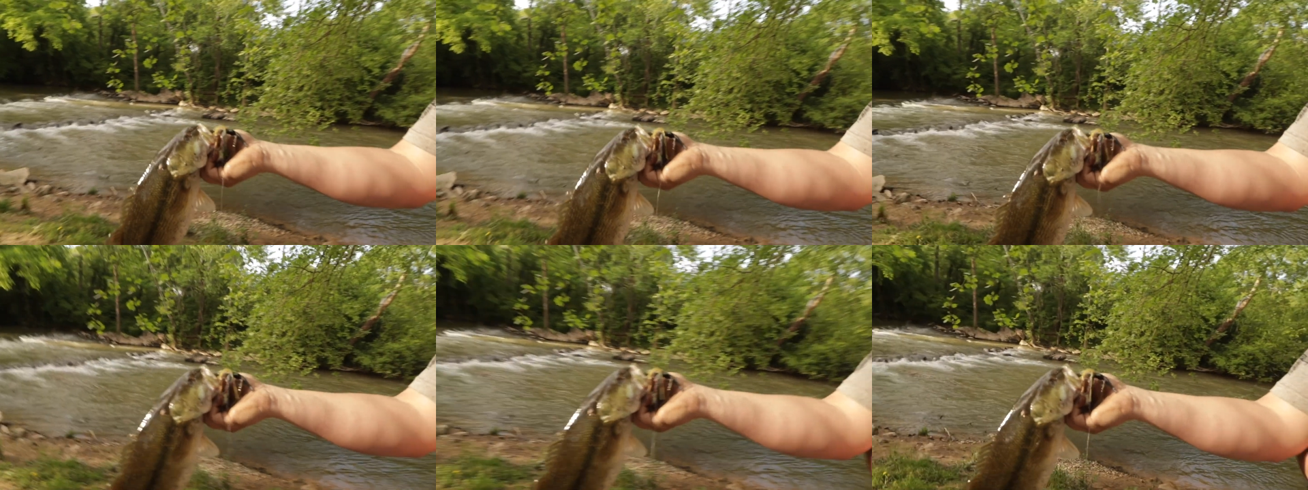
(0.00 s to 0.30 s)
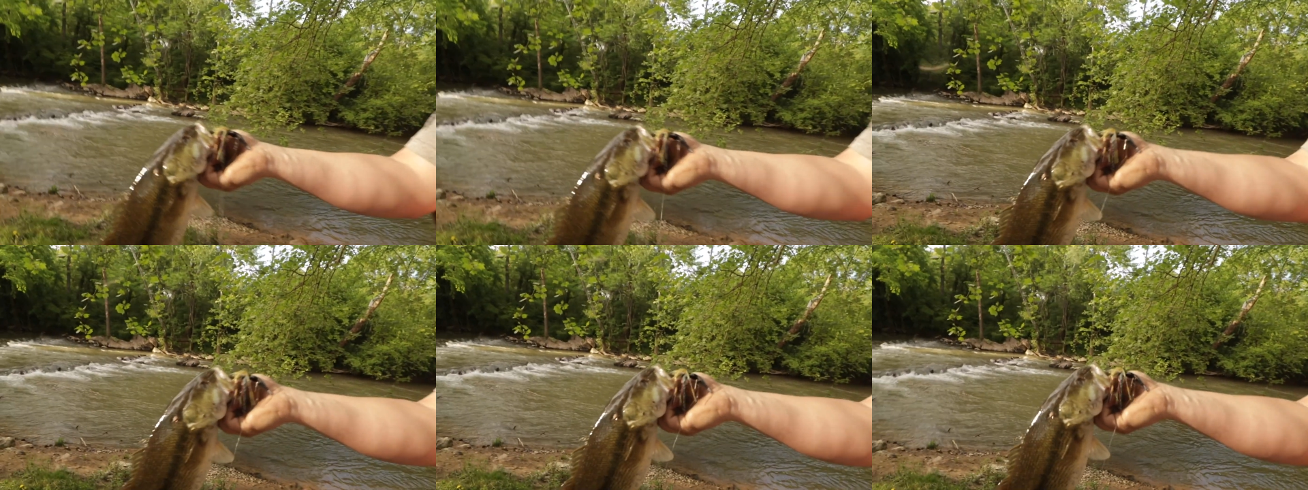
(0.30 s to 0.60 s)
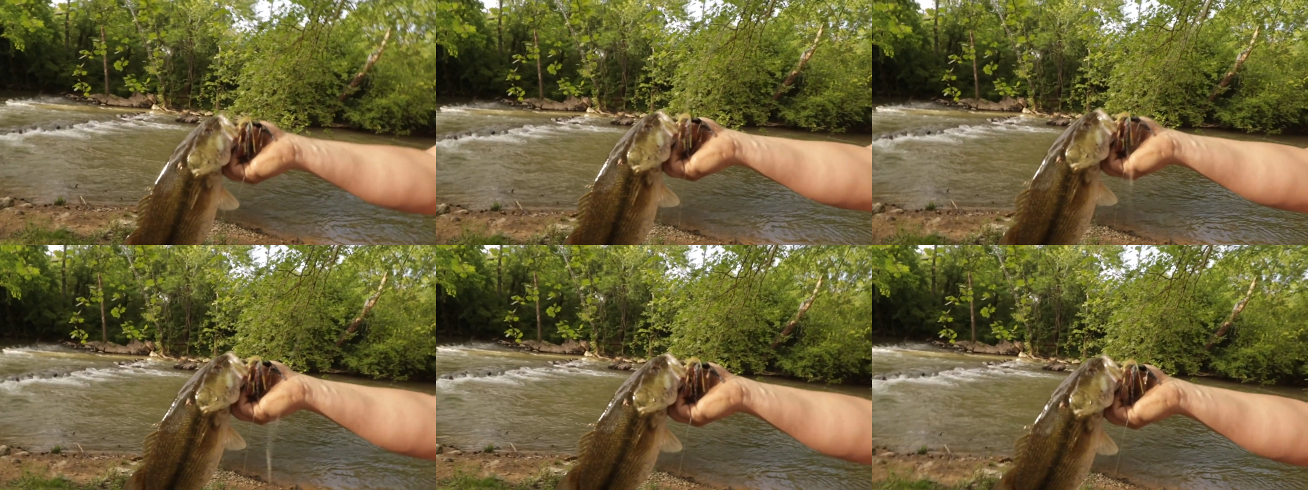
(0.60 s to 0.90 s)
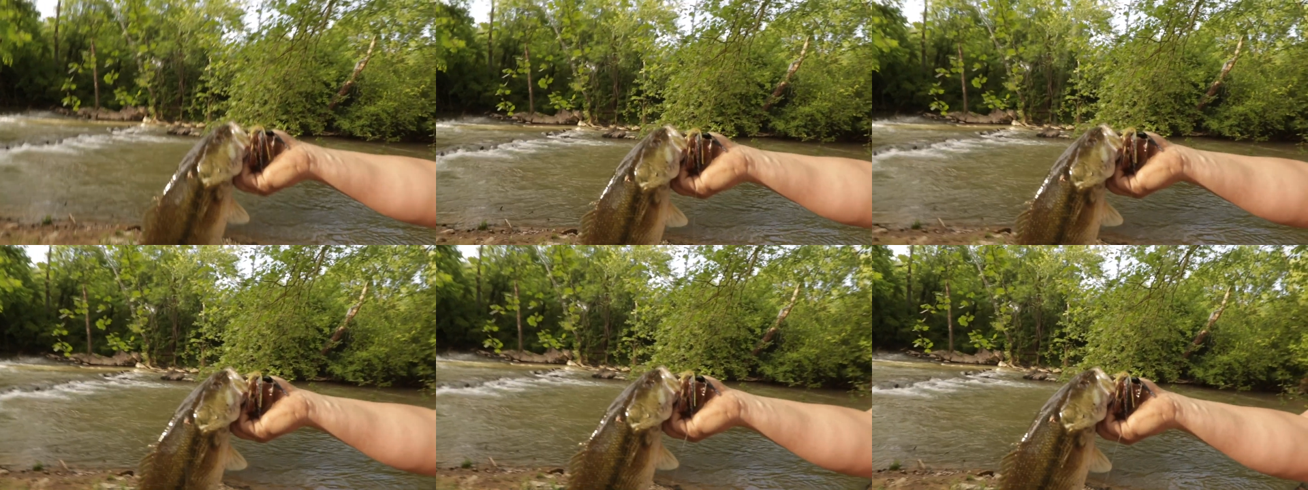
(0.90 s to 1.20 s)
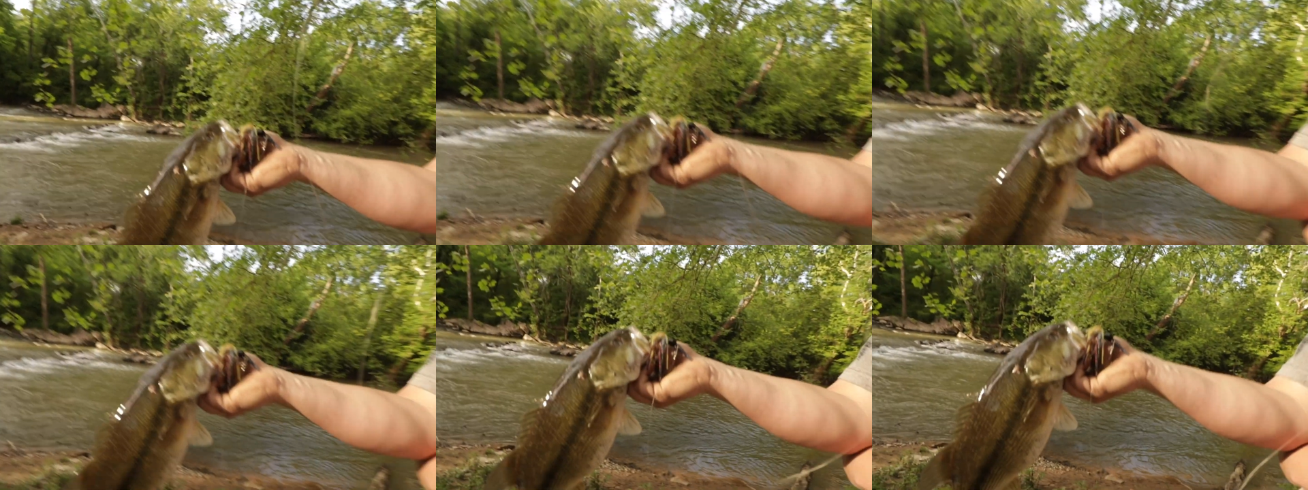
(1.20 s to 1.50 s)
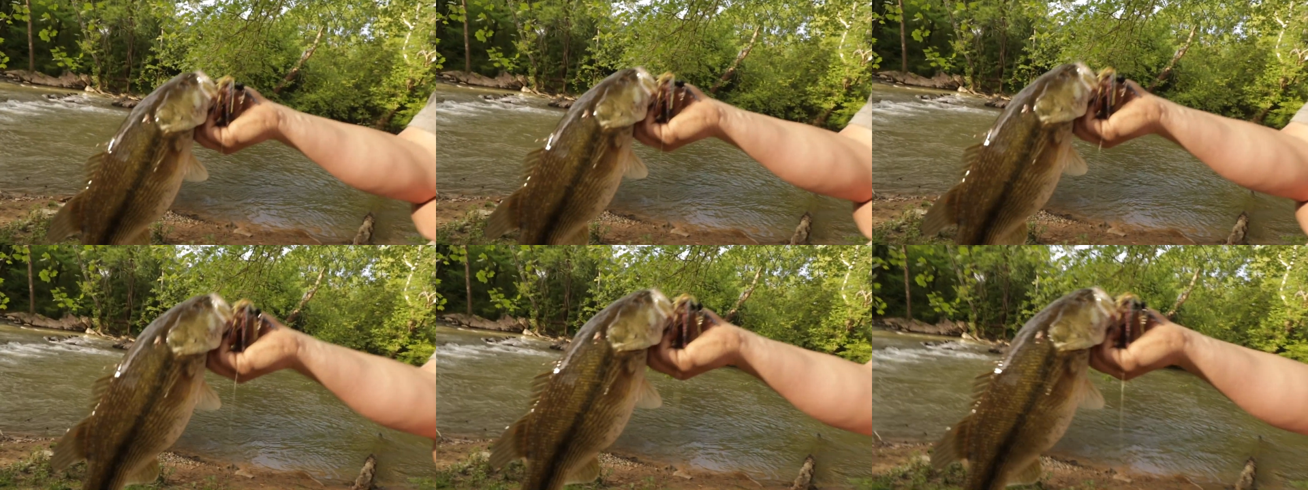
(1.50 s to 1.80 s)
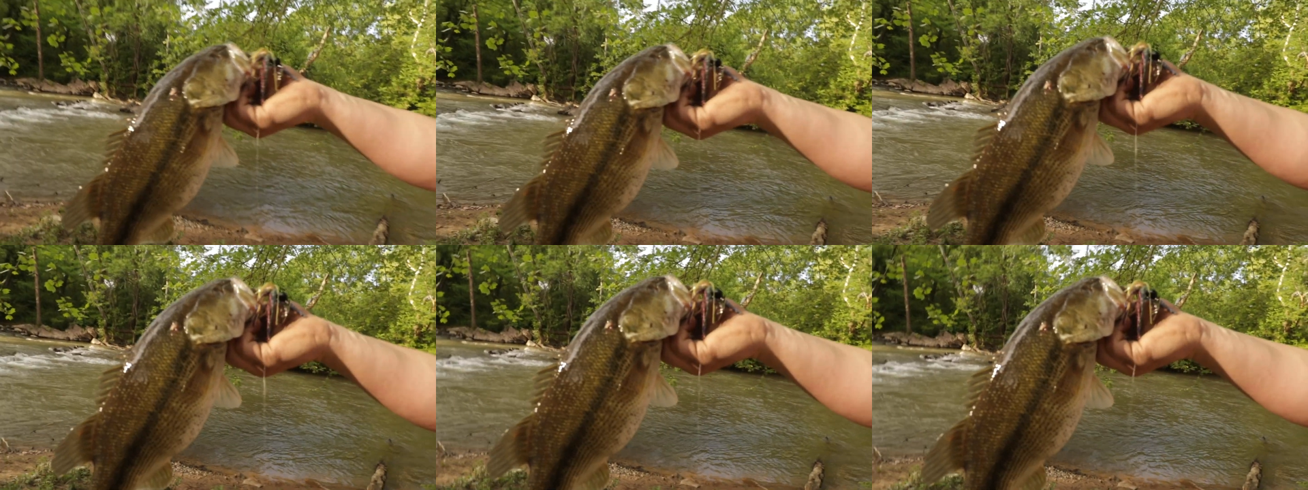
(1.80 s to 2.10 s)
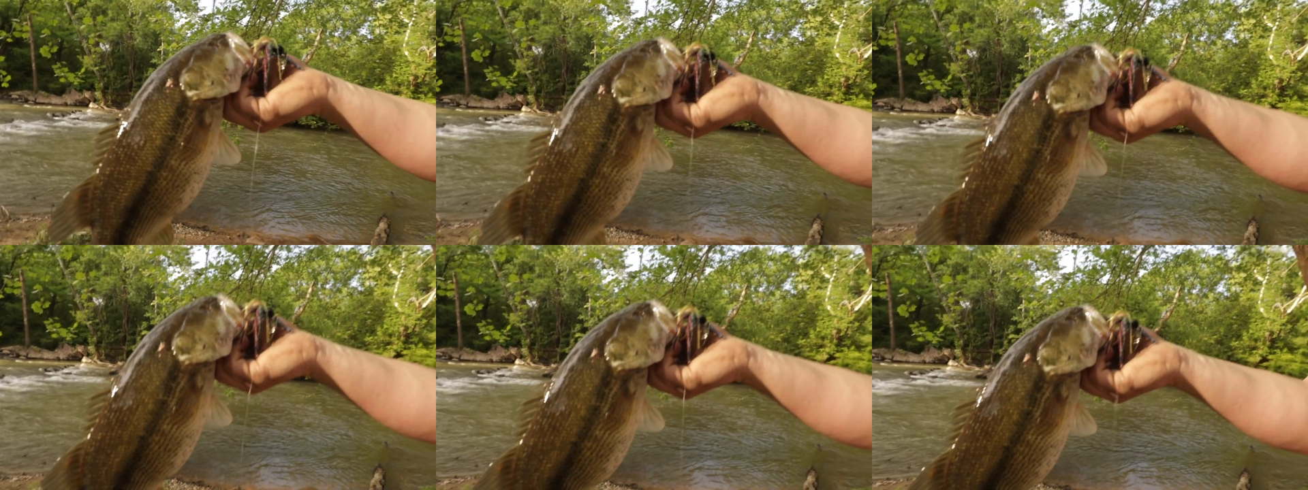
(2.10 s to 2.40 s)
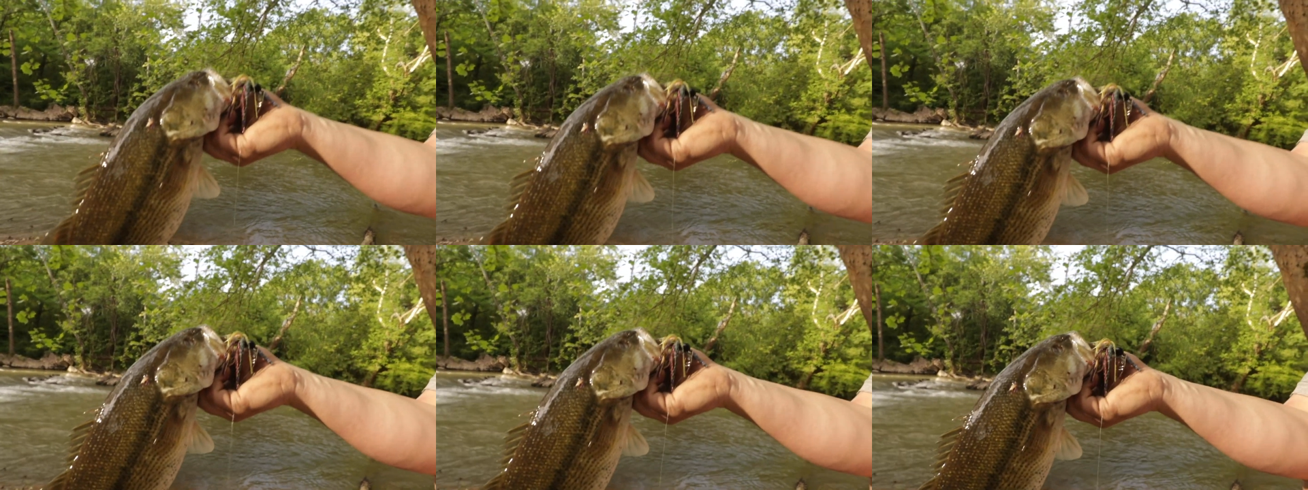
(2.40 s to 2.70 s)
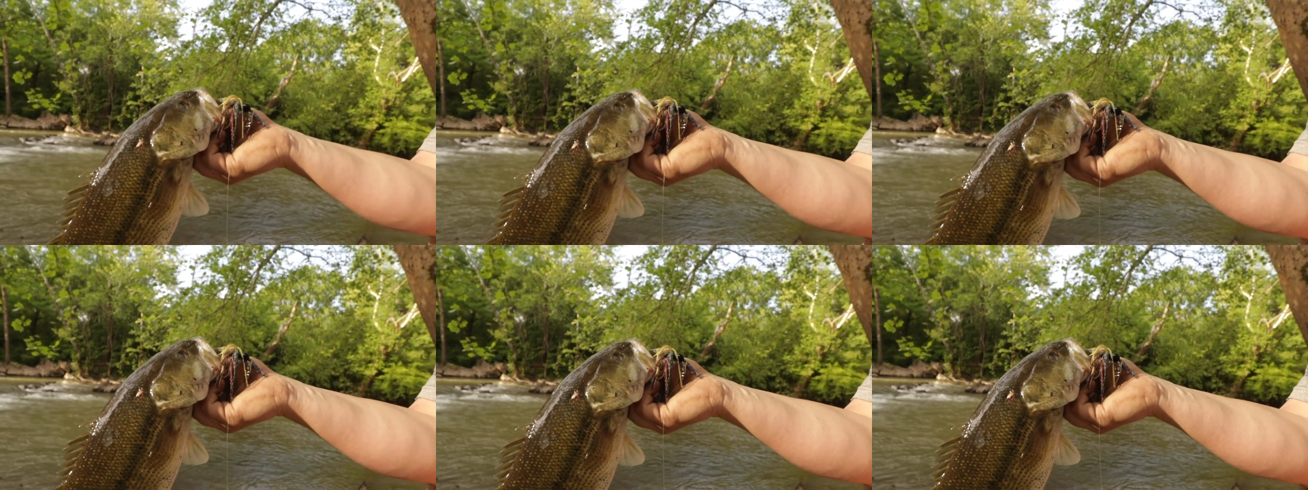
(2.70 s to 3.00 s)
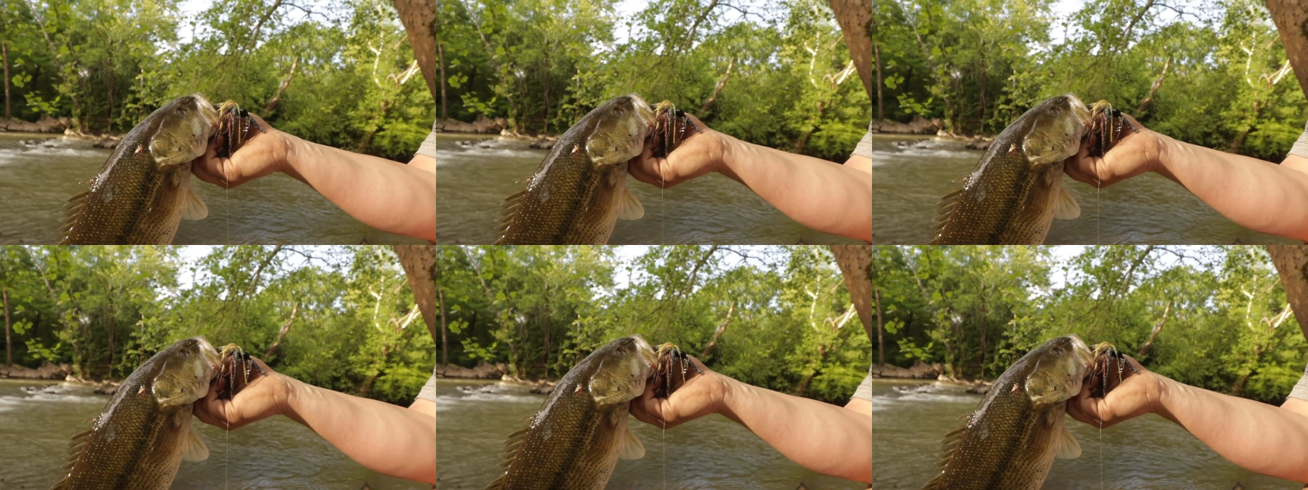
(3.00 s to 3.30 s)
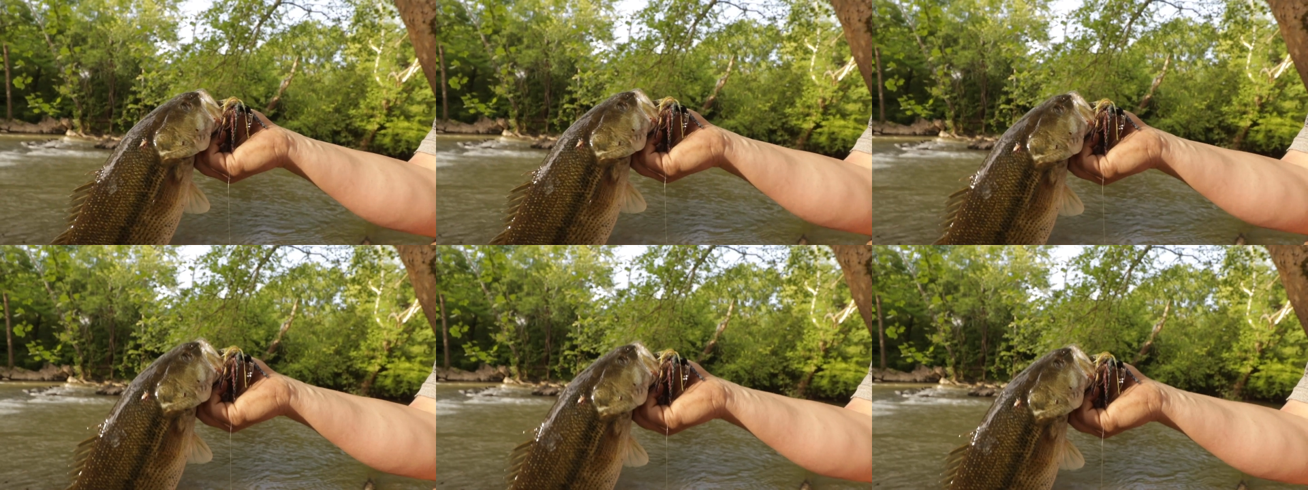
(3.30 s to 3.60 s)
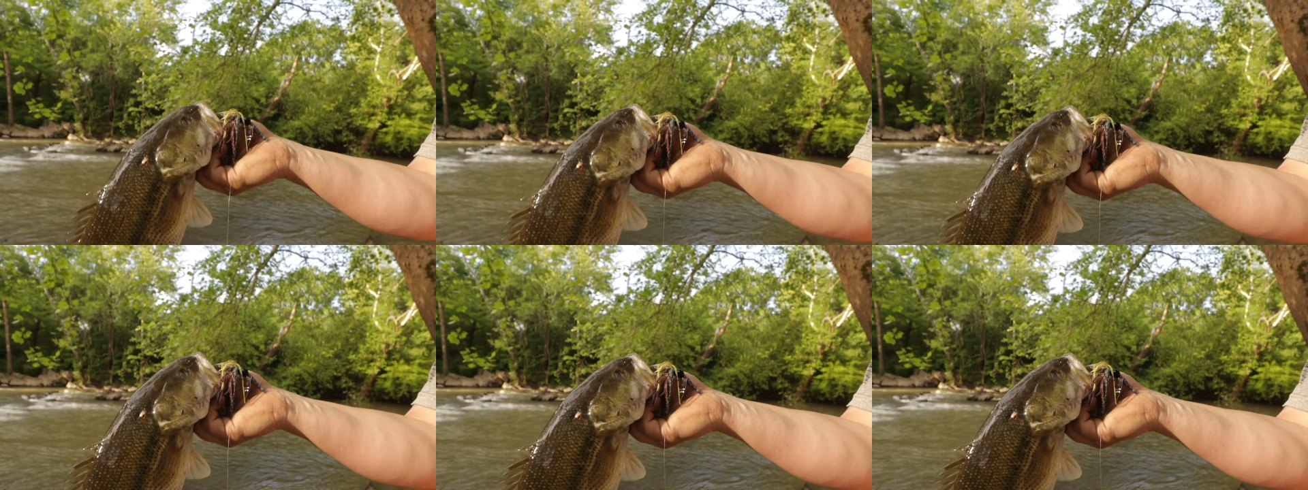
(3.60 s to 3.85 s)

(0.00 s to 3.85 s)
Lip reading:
[unreadable: no face in view]